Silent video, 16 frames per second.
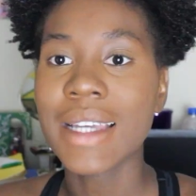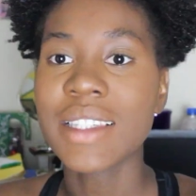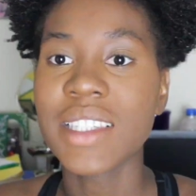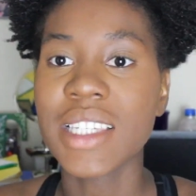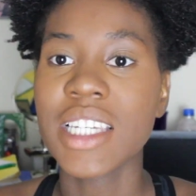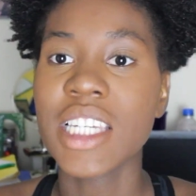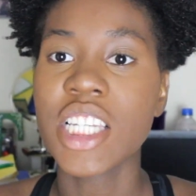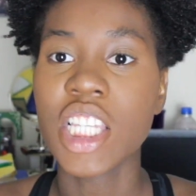My
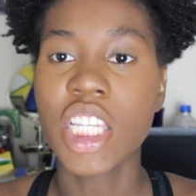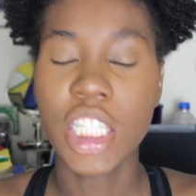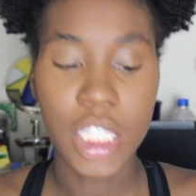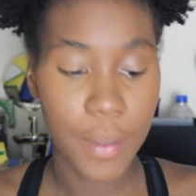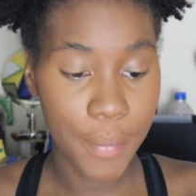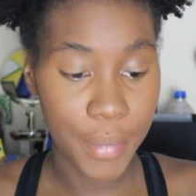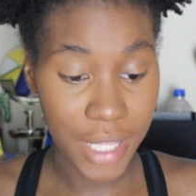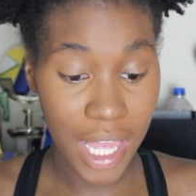skin
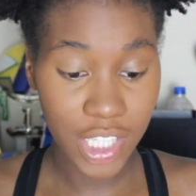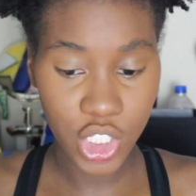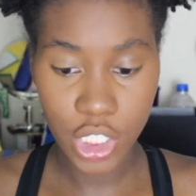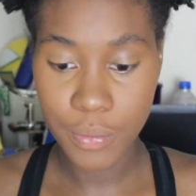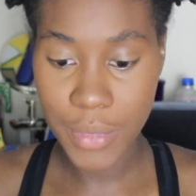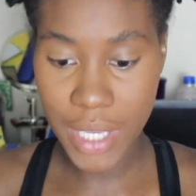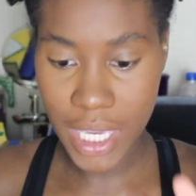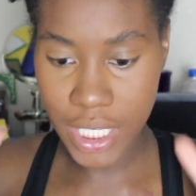looks a
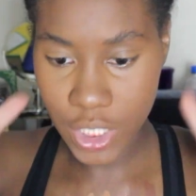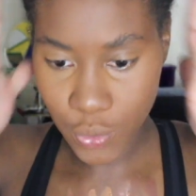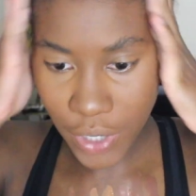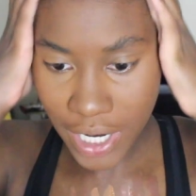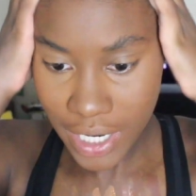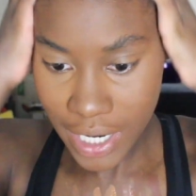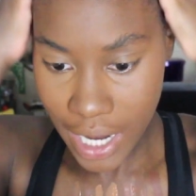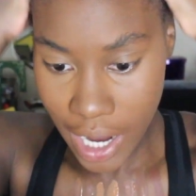blotchy mess
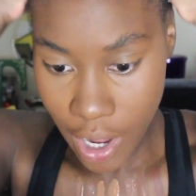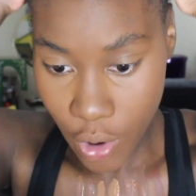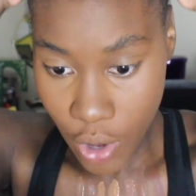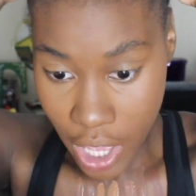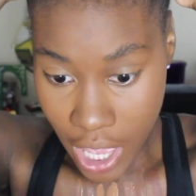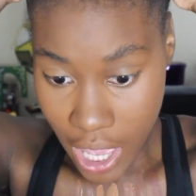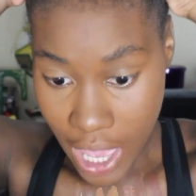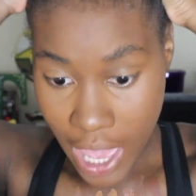right now,